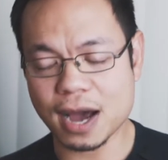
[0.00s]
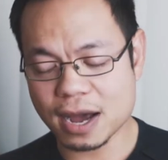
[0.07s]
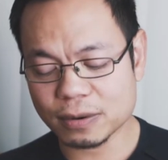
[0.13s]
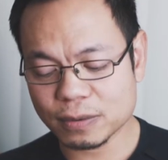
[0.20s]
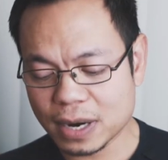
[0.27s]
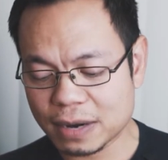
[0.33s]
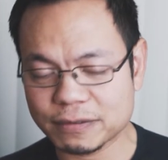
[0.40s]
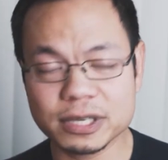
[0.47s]
I
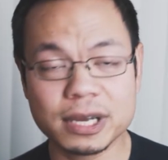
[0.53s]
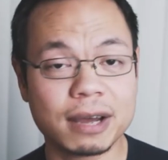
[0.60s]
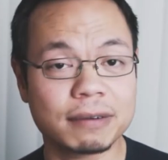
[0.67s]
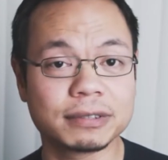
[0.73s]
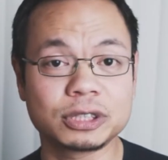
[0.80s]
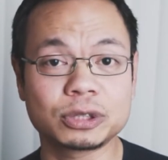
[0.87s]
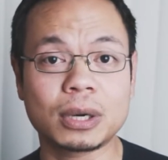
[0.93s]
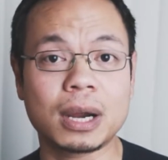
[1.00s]
don't have to
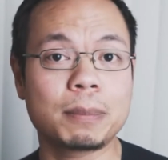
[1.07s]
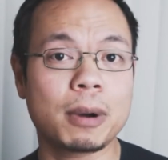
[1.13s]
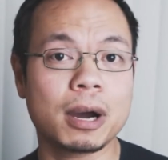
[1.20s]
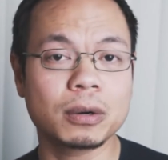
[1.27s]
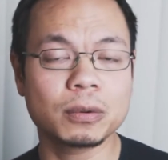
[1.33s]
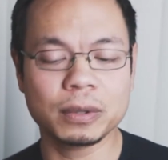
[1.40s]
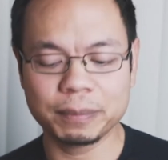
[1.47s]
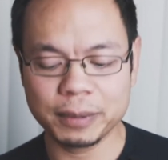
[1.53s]
have a
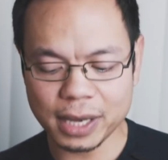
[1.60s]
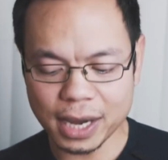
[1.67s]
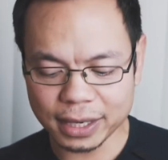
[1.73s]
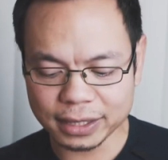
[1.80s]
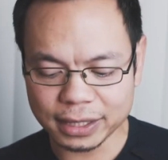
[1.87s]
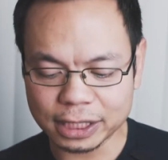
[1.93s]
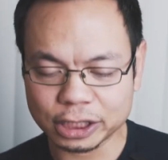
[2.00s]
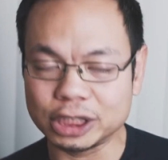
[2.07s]
tripod with me. I
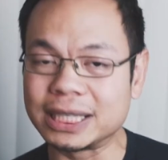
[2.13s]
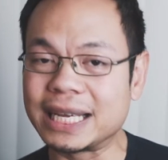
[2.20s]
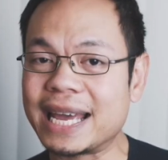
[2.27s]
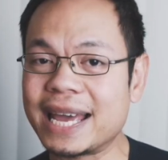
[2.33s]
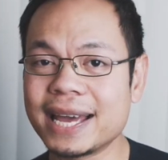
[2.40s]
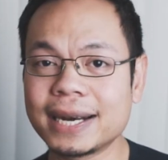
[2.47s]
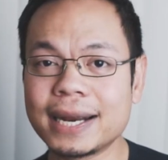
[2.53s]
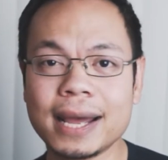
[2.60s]
can actually
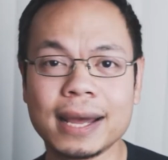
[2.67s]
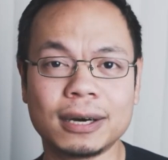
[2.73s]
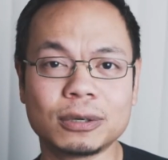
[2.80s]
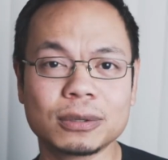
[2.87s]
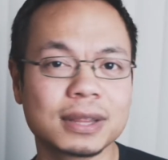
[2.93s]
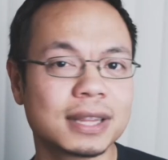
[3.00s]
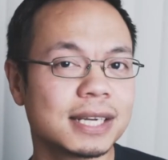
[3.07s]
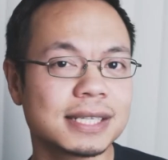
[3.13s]

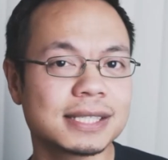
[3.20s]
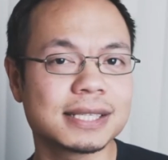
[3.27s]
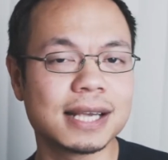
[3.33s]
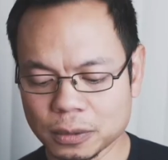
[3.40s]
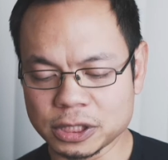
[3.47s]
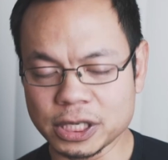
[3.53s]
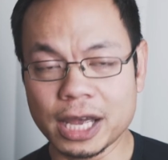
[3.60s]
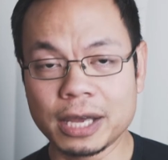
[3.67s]
handheld this.
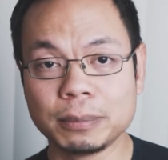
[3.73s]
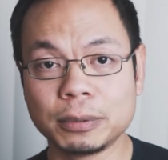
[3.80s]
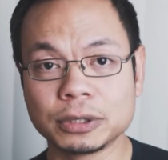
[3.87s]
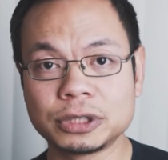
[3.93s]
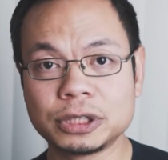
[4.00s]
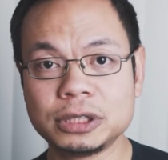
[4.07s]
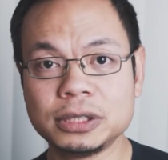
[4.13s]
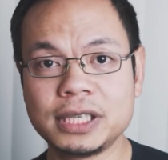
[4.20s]
Was
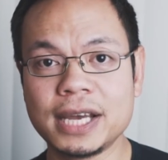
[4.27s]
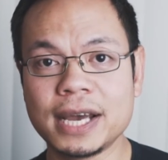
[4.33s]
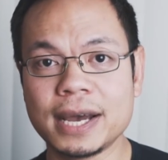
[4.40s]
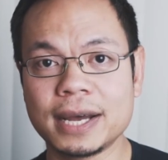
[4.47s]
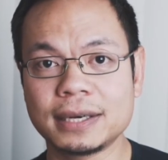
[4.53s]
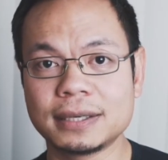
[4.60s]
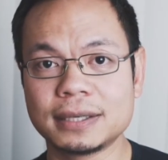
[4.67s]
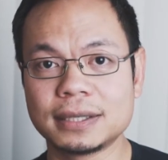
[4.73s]
able to
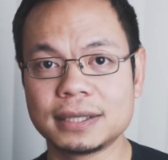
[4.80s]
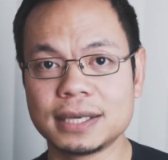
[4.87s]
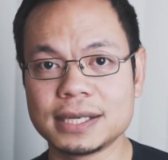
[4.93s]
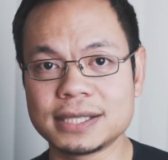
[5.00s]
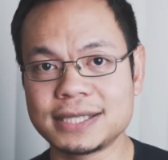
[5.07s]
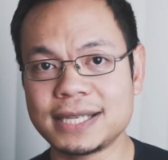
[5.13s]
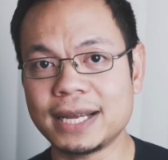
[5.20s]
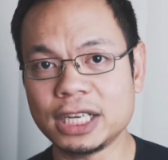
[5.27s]
get
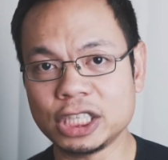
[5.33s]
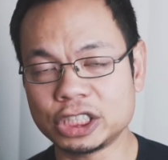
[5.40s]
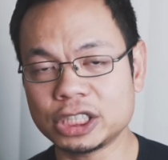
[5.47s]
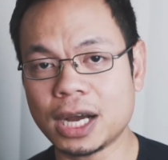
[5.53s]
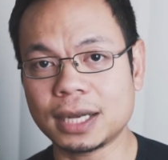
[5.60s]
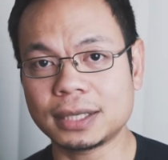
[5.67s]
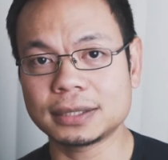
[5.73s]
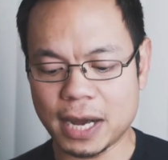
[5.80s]
a steady
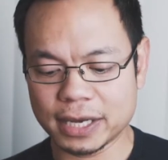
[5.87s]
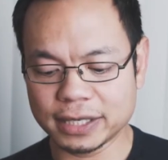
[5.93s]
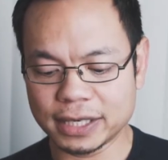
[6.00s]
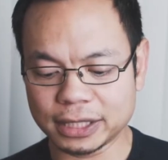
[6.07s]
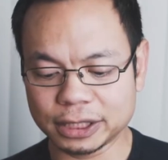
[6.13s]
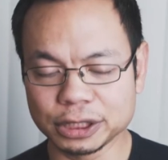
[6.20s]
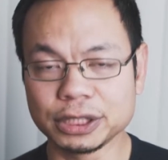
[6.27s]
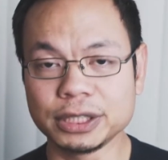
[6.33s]
shot. I can
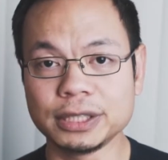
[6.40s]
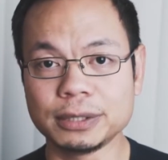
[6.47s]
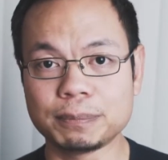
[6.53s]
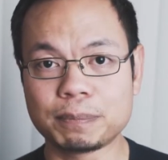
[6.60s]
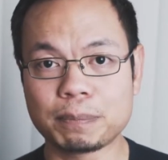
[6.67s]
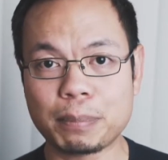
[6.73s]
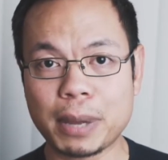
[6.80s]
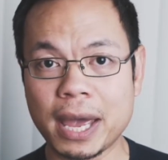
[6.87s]
actually
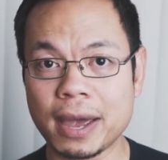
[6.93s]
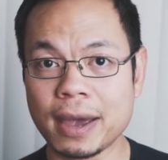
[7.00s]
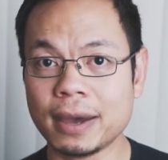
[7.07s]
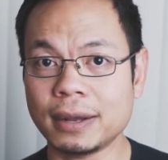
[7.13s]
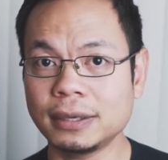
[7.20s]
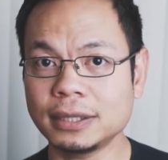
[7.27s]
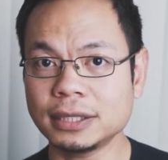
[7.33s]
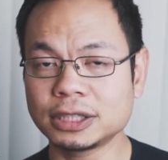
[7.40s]

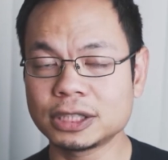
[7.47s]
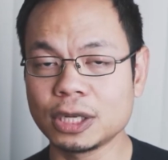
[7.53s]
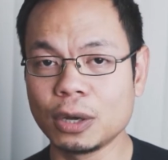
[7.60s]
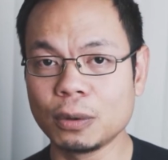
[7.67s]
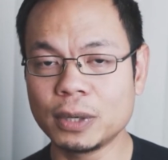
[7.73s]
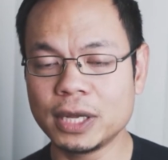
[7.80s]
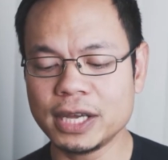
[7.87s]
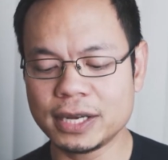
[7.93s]
pan
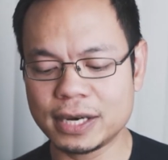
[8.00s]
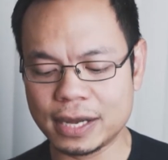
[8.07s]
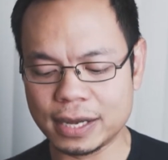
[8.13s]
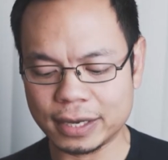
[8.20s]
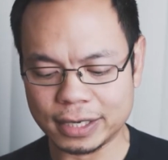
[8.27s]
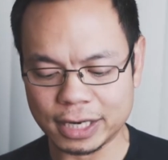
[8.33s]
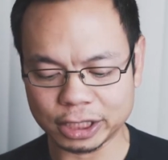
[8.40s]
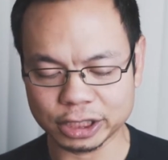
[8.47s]
slowly and I
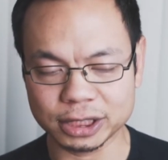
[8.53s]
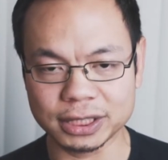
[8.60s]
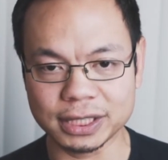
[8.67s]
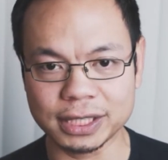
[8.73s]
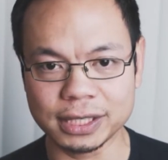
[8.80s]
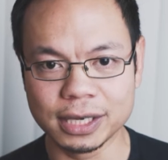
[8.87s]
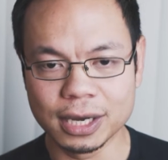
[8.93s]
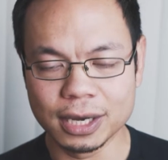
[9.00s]
can
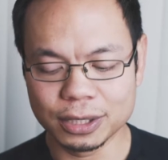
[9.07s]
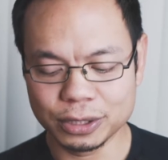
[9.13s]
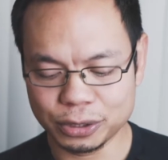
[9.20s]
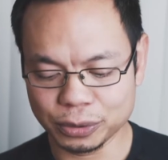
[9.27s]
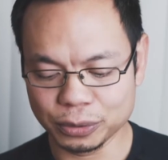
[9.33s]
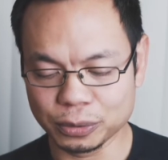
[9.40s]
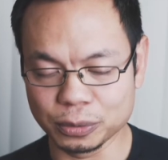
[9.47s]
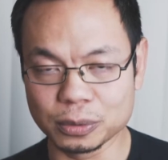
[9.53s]
actually
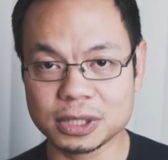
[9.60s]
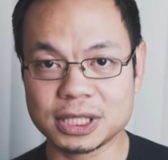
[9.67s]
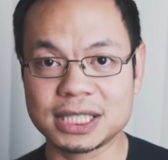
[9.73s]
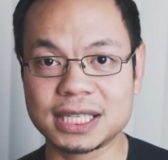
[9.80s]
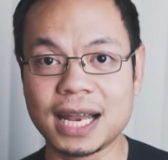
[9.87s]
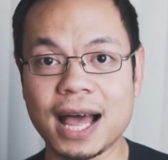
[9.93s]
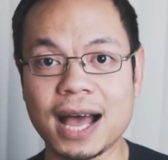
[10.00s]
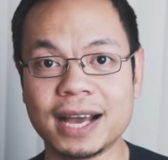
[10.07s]
do
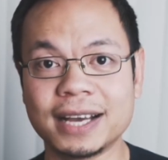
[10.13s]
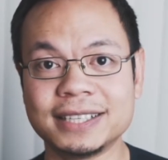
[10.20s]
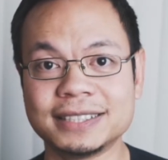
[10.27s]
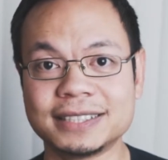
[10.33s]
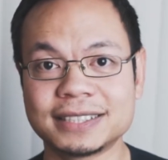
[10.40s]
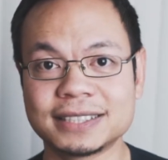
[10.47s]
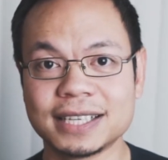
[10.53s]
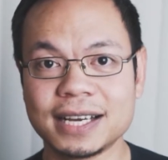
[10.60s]

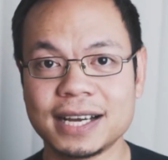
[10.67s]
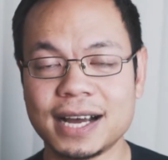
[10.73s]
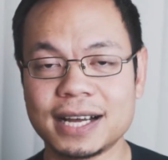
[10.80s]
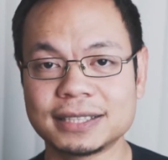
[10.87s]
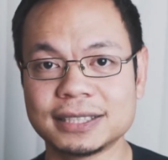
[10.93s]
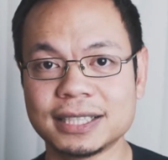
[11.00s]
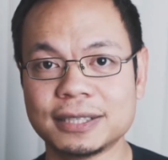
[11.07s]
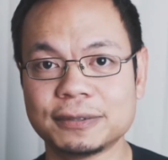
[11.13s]
slides
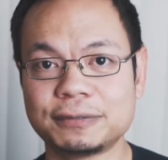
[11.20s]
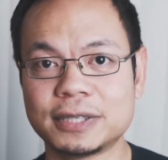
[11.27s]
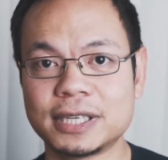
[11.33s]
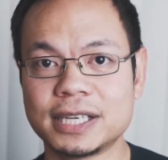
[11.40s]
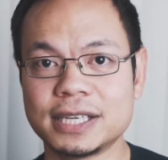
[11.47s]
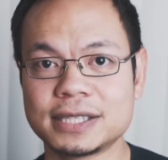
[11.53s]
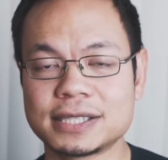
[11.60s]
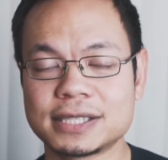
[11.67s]
as if
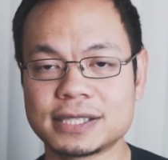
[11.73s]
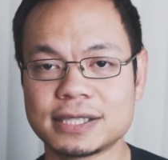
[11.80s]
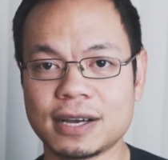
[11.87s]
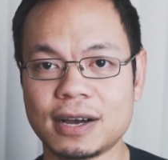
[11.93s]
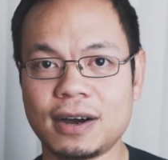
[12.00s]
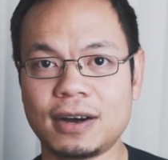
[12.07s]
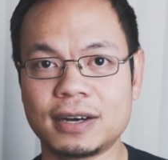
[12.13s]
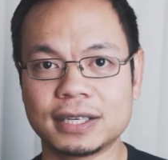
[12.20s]

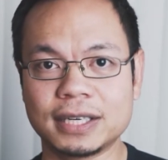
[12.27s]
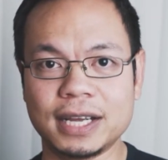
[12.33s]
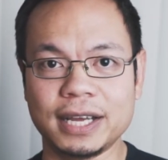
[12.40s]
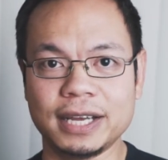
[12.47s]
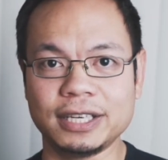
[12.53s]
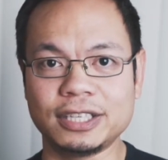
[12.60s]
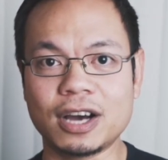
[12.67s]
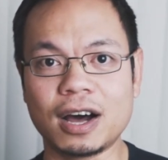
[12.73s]
it's on
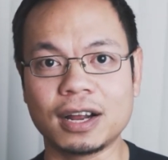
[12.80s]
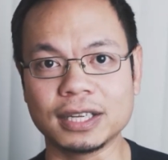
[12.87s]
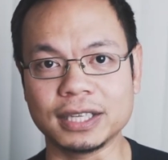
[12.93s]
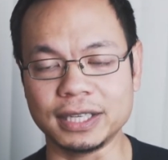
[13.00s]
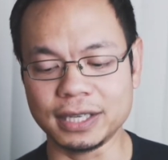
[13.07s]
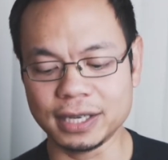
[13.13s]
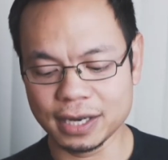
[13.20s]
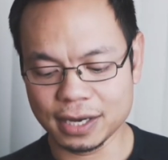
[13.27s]
a dolly,